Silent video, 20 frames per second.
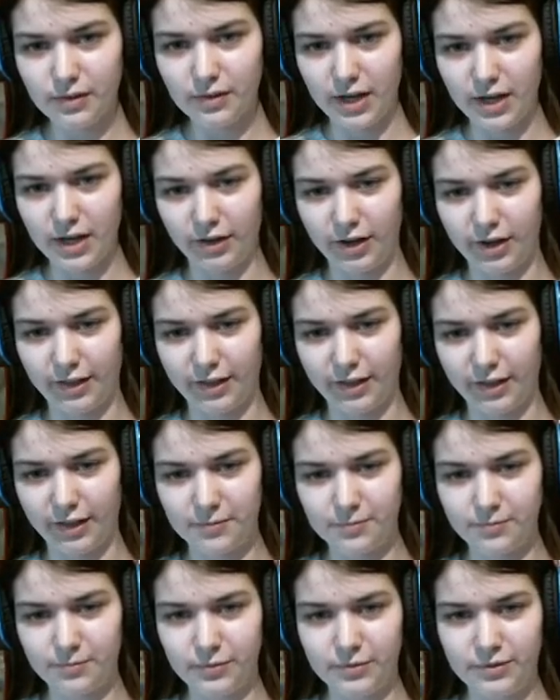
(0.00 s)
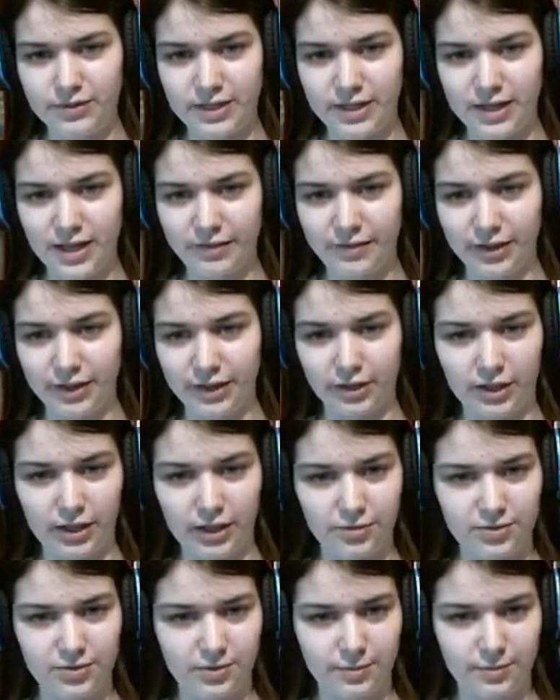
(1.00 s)
And look at that. Didn't even get
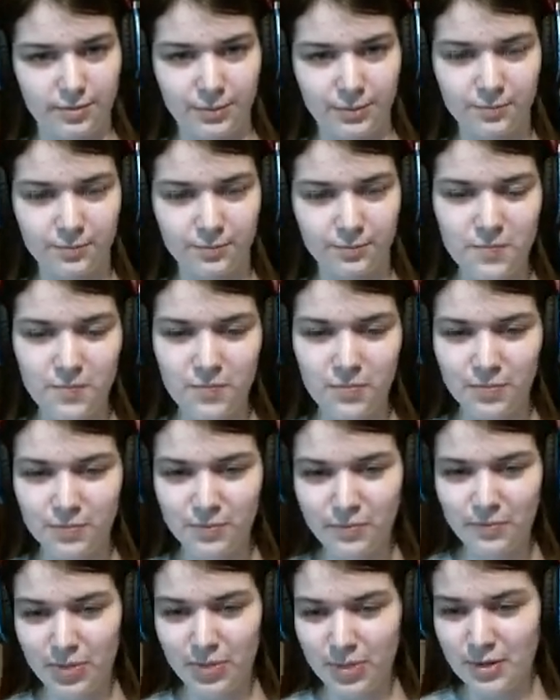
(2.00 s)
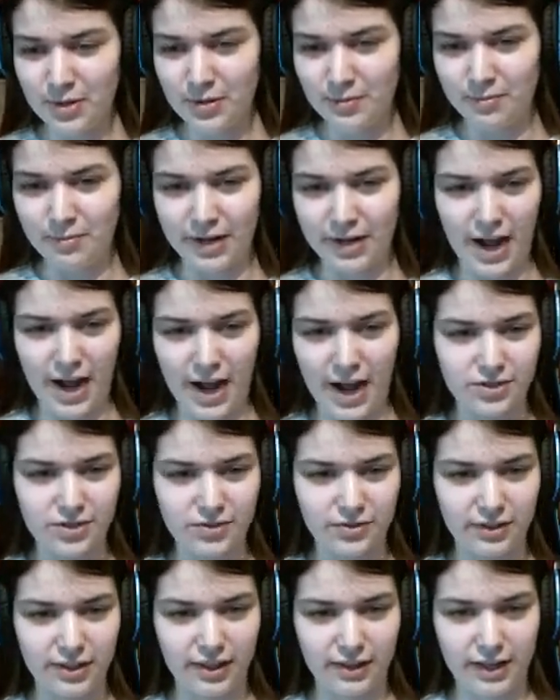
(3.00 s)
close to me. But yeah, I
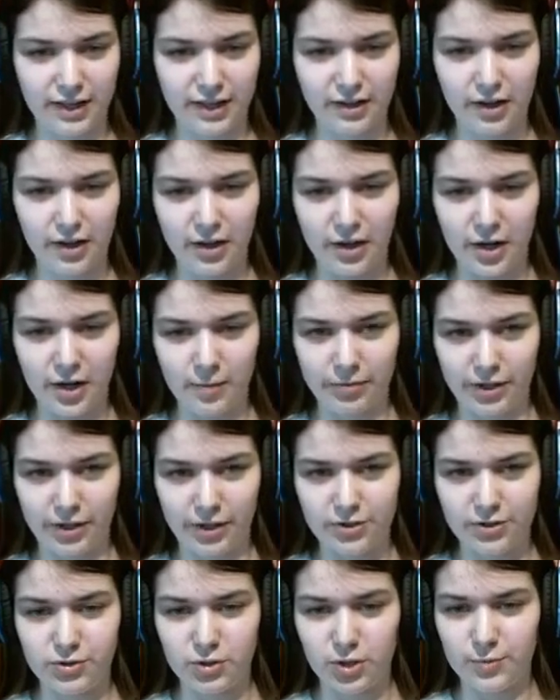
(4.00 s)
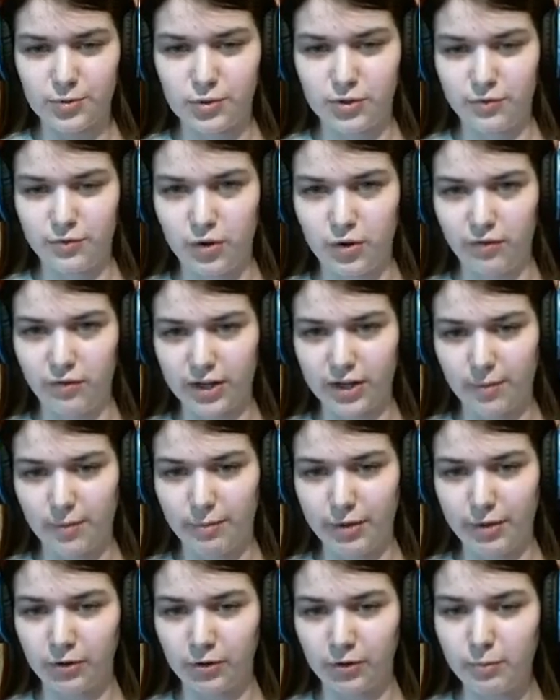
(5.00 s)
just really like Thunderstorm, so if you have like a
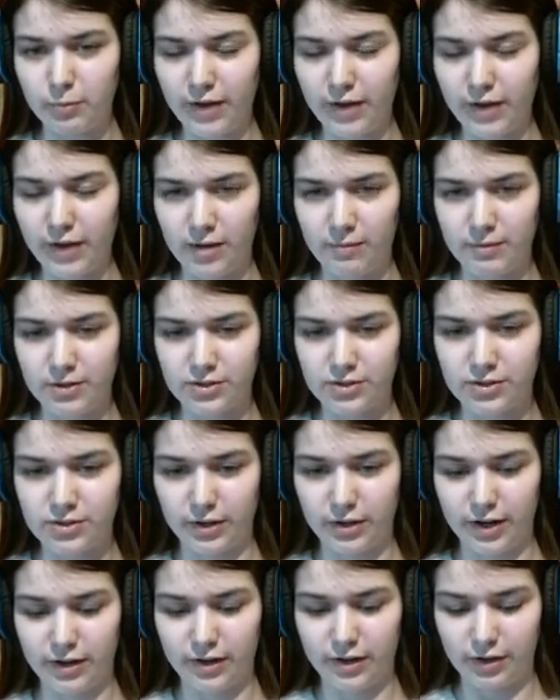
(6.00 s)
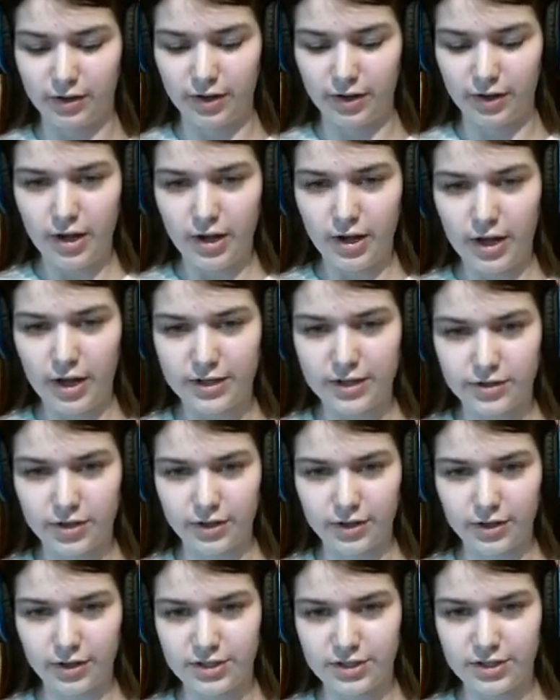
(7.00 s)
big group of enemies or whatever, as
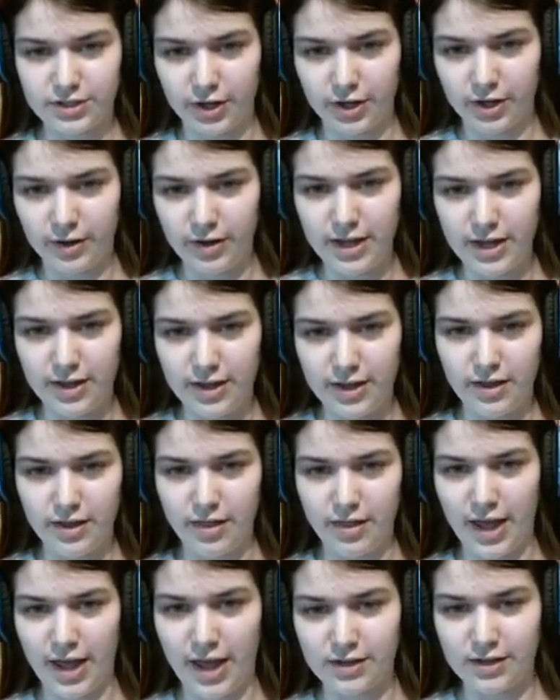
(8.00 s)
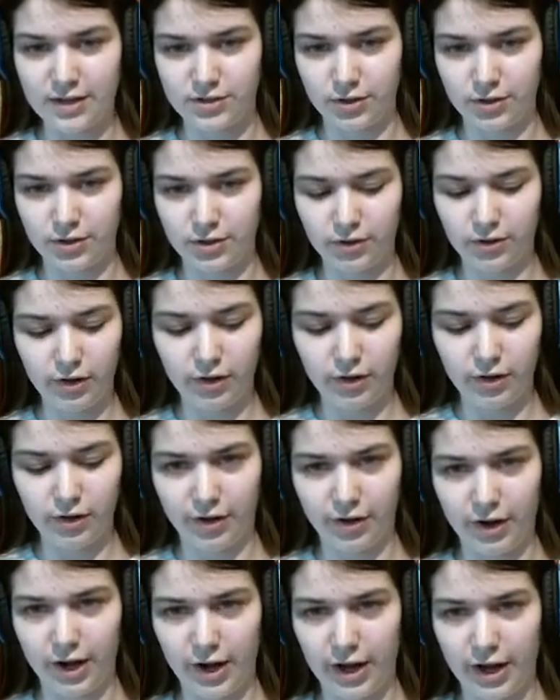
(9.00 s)
long as they're in that circle,
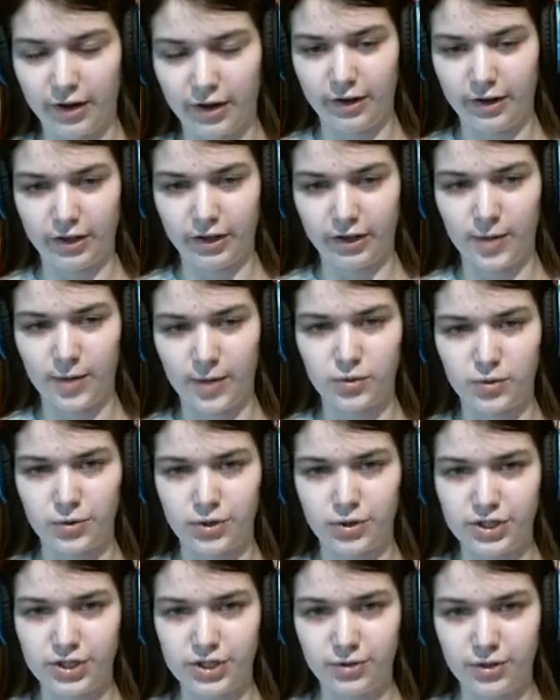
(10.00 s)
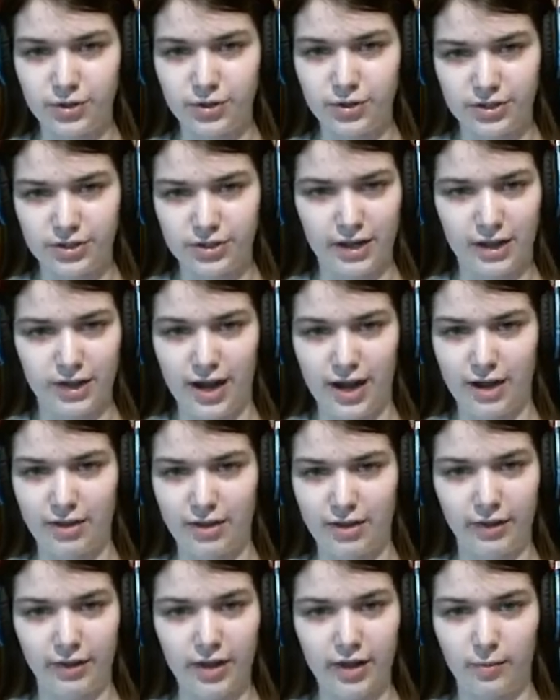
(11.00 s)
they're not come towards you because they're going to have
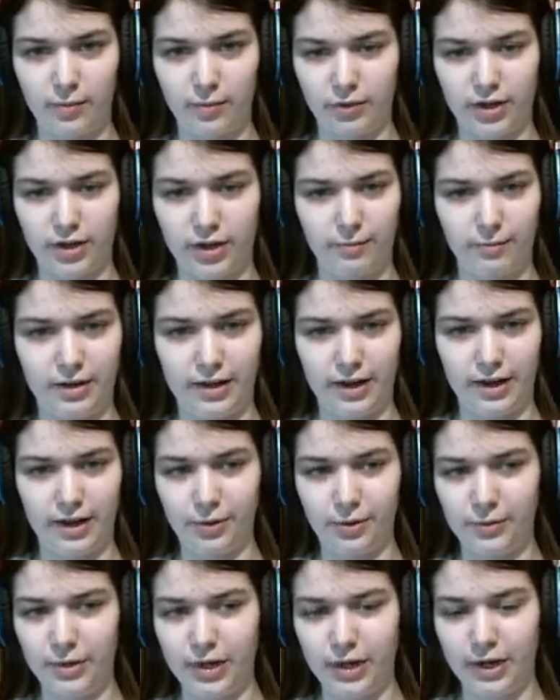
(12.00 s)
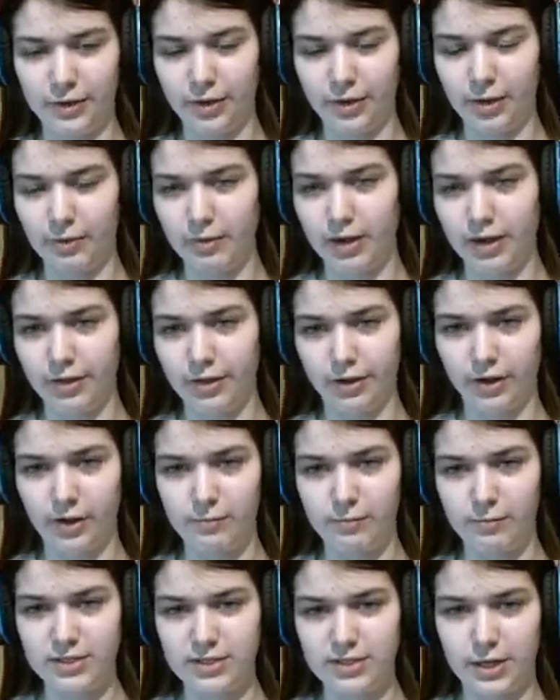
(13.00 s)
that lightning bolt coming down on them and they're going
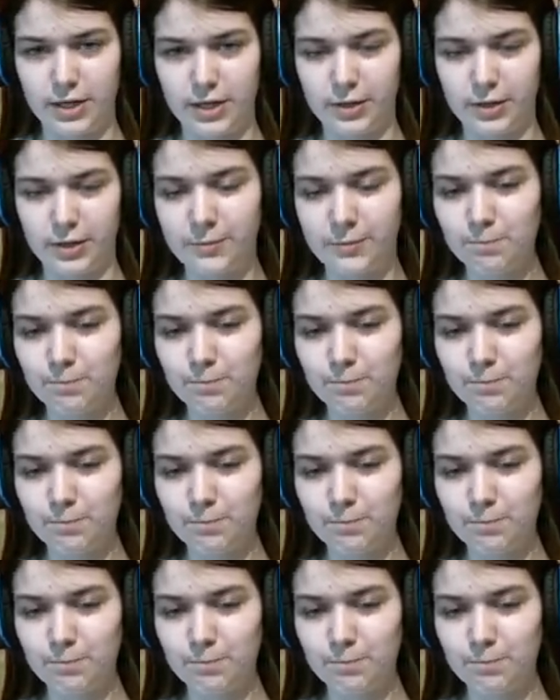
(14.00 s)
to be stunned.